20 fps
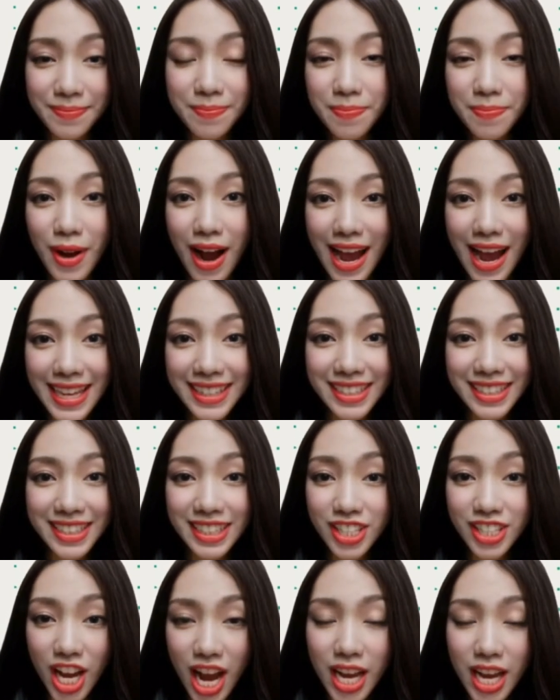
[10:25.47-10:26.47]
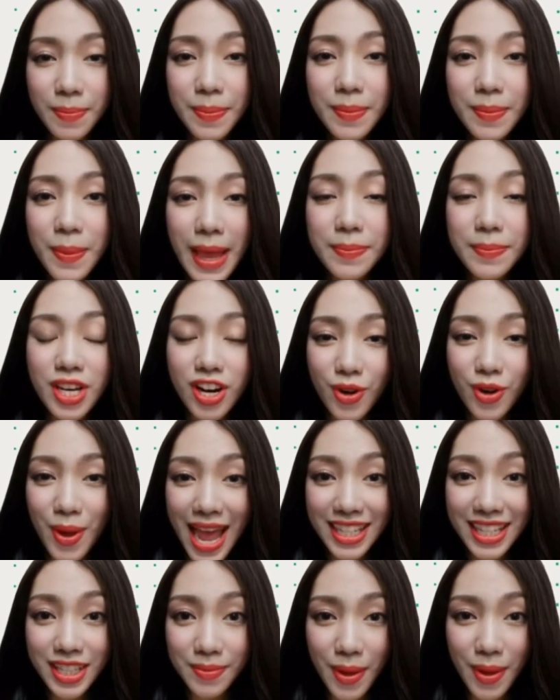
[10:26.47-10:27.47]
but the document may be
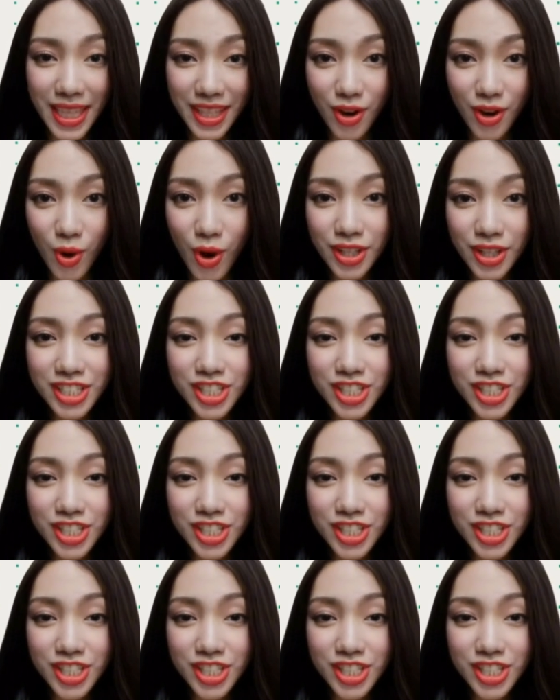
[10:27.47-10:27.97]
corrected by the courts